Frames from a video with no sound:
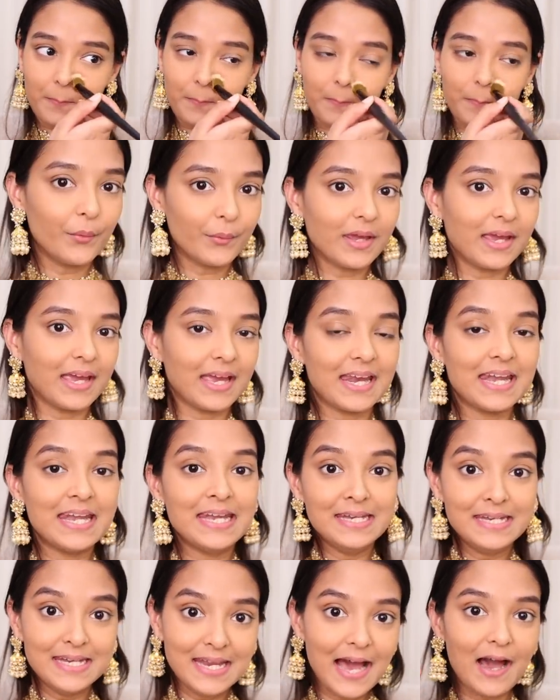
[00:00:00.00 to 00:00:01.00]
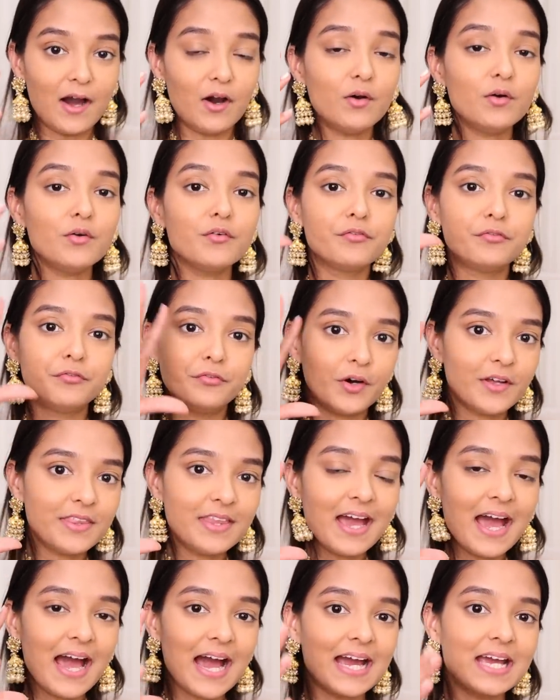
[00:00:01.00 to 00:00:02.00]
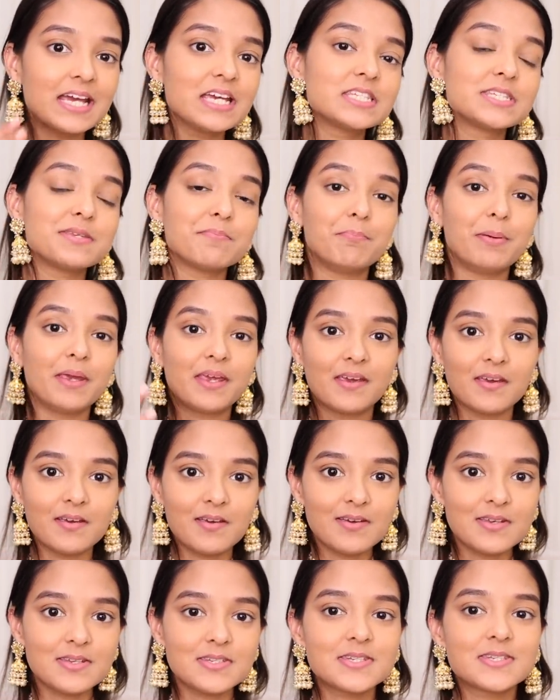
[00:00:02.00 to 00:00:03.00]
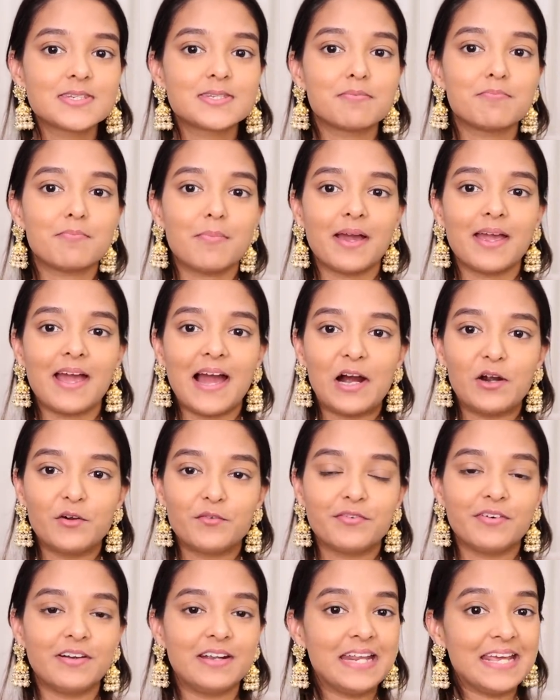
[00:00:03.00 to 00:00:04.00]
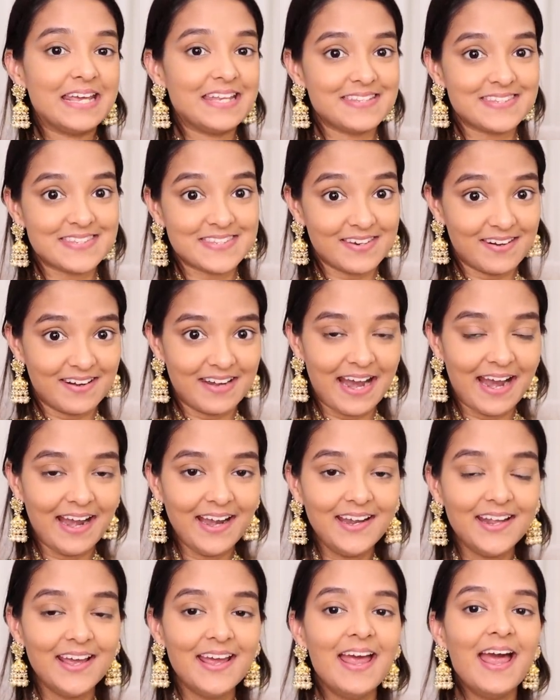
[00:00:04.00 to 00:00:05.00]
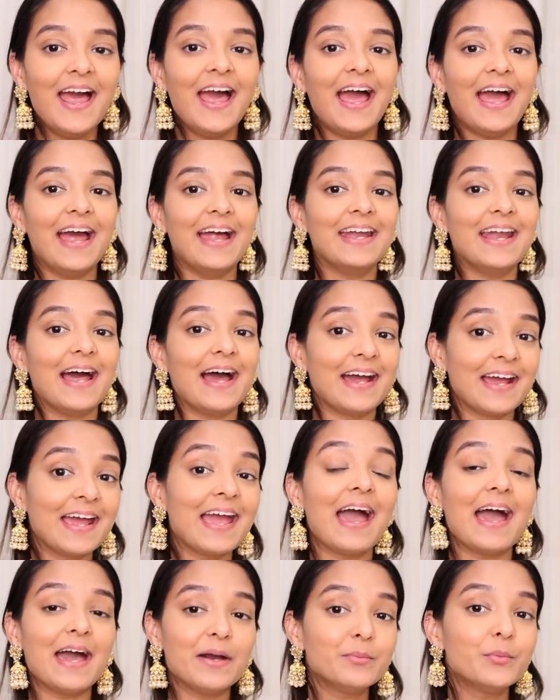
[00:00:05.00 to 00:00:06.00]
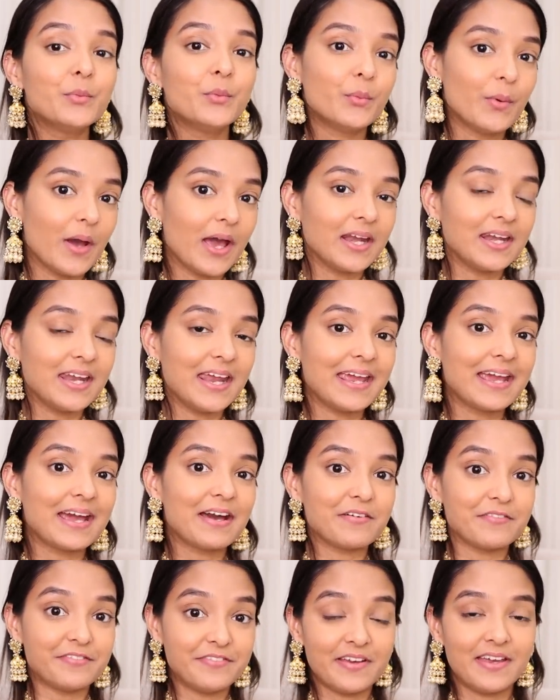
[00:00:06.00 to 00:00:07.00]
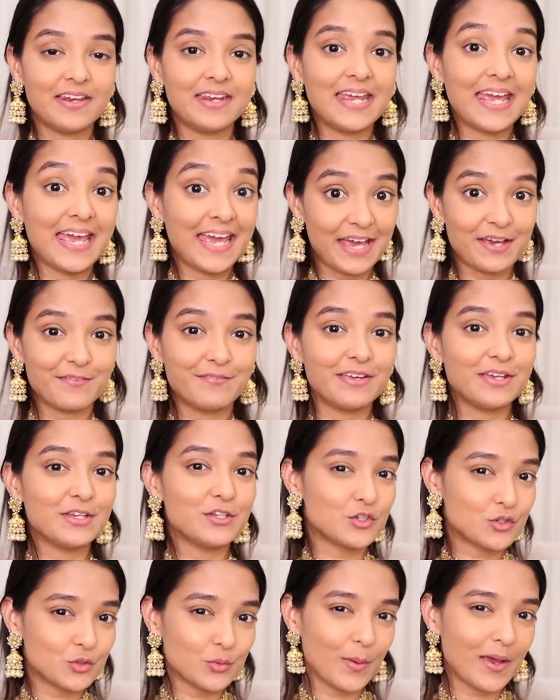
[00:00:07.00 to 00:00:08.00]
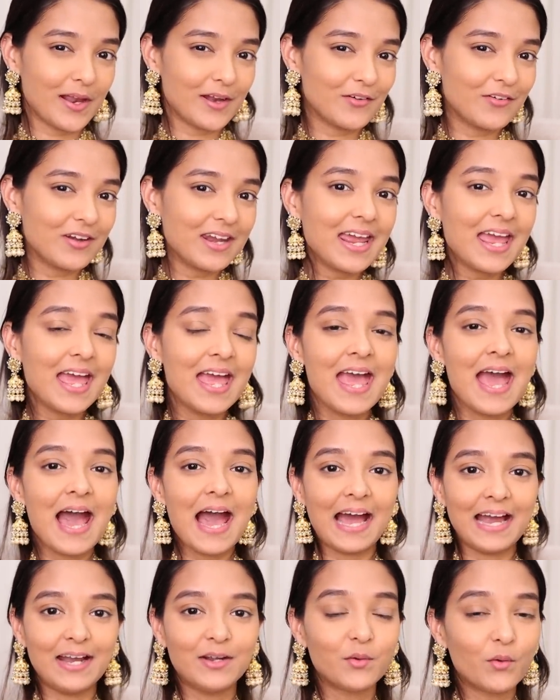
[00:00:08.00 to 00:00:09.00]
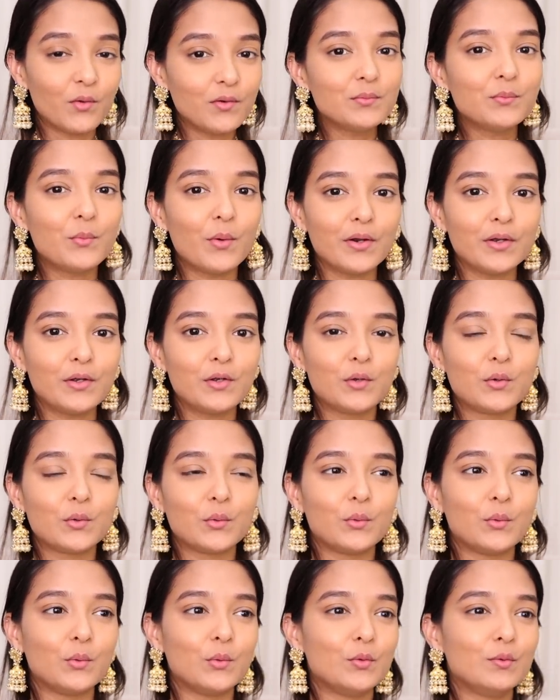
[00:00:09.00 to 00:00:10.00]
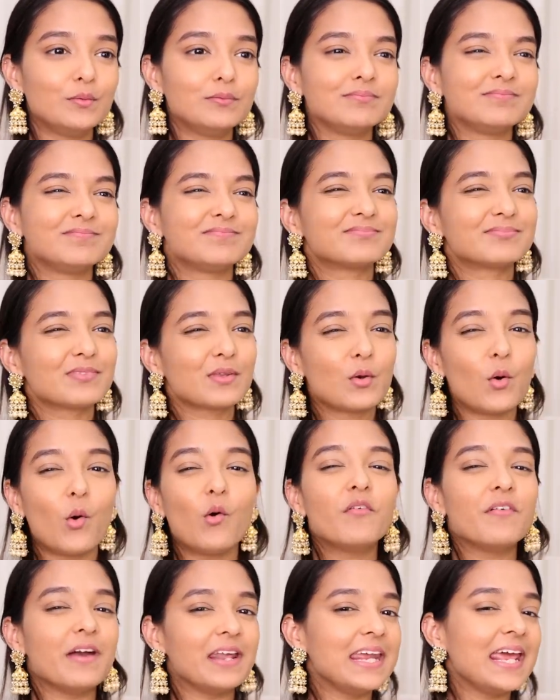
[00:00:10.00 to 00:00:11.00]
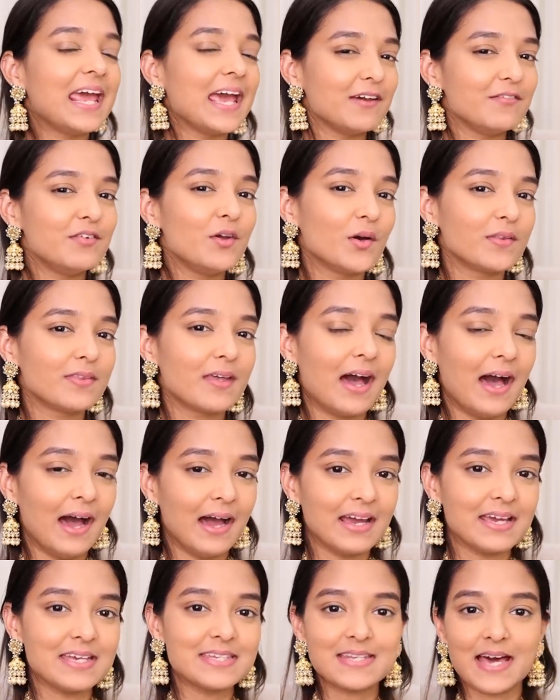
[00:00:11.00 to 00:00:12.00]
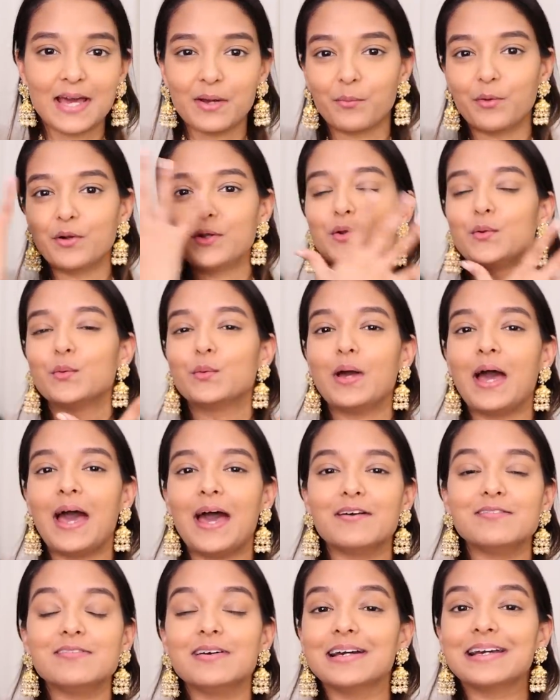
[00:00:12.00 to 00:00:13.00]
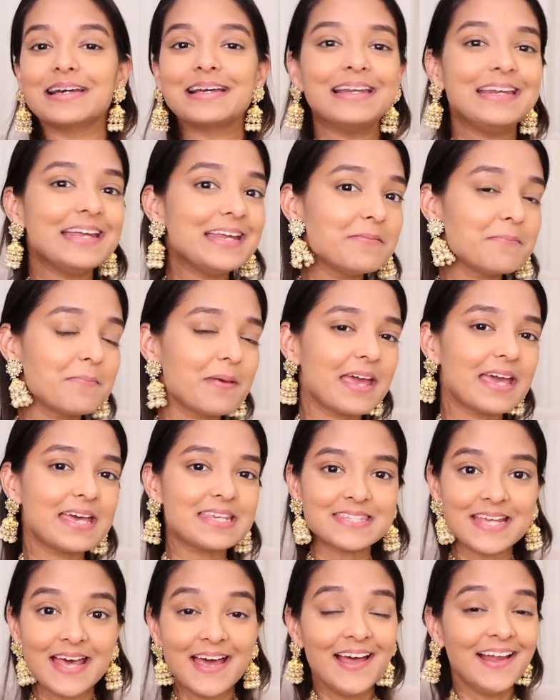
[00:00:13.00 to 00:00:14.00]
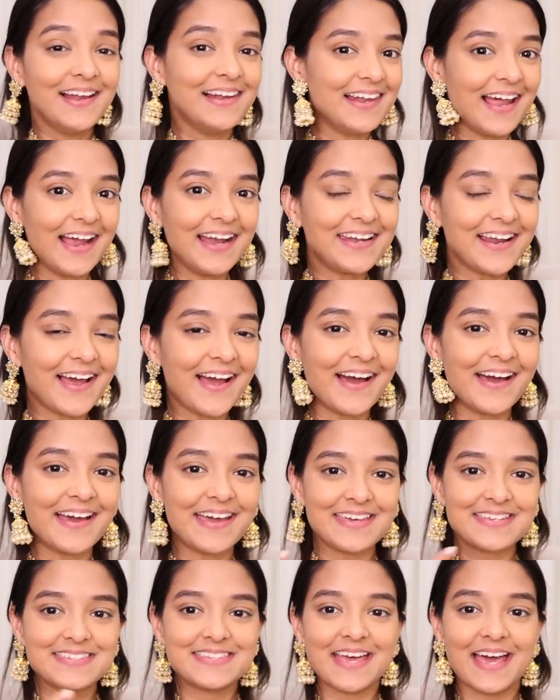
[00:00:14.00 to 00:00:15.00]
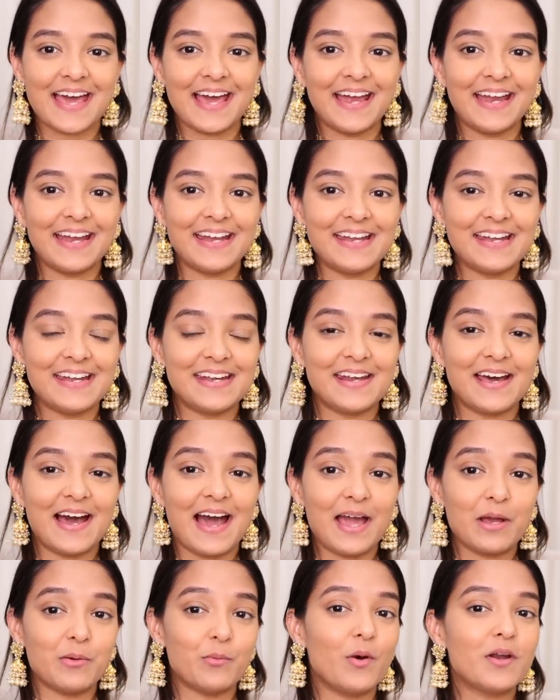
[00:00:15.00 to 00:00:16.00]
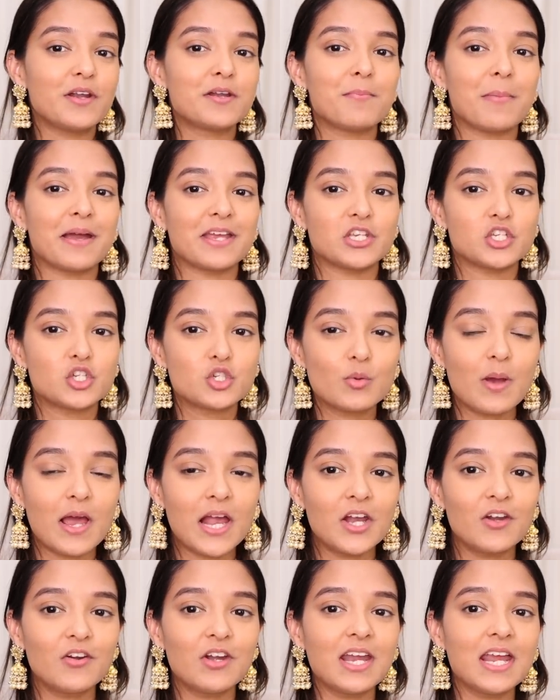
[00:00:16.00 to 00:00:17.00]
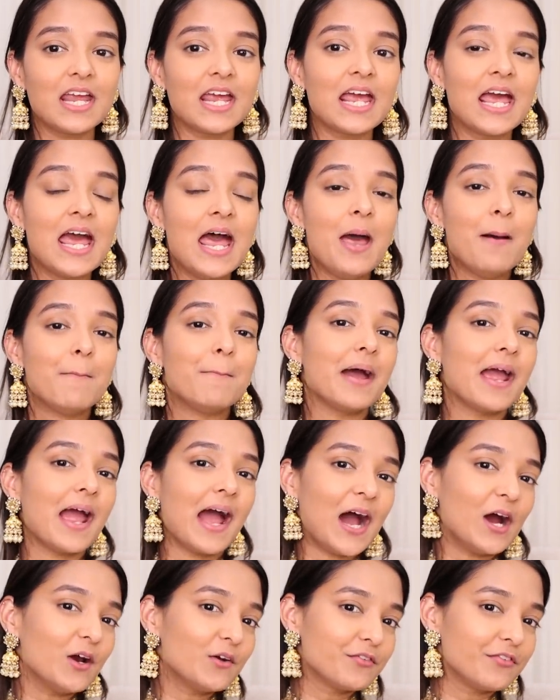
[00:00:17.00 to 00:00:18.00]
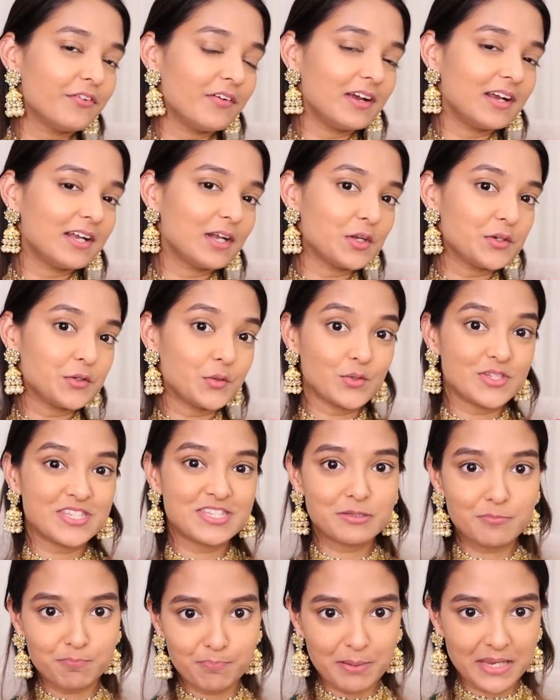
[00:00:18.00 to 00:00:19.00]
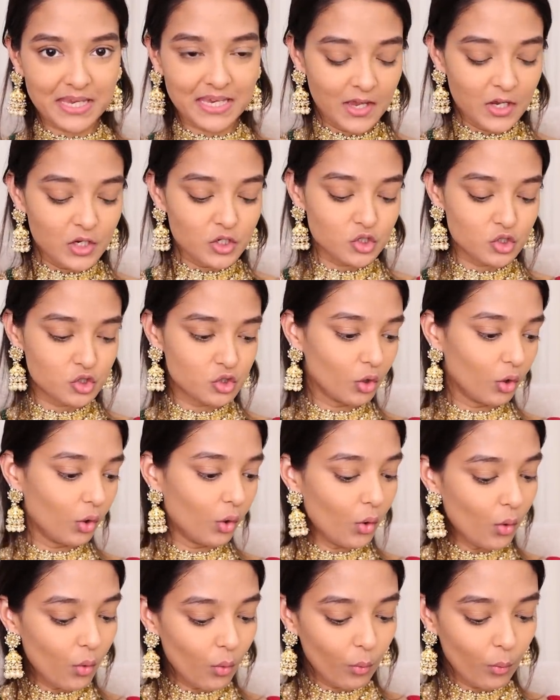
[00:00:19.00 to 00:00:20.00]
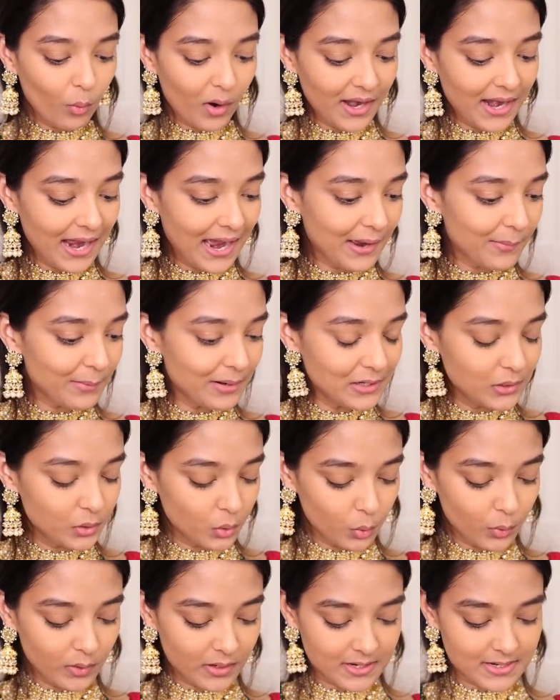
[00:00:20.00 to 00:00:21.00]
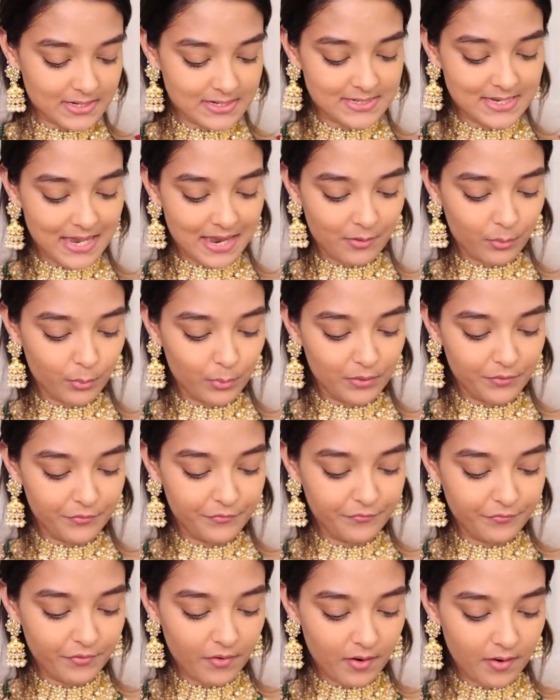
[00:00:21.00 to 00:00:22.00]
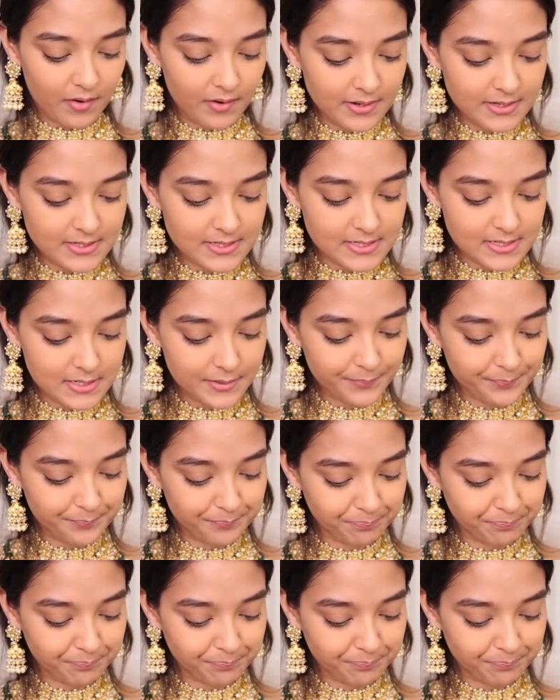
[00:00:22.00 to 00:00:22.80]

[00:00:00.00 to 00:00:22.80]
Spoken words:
Okay, now for the eyes, because my outfit is red and I am wearing very heavy jewelry, I don't want to go very heavy on the eyes. I want to have a clean base, light eyes, and I want my jewelry, my outfit to speak. So what I will do is I will first,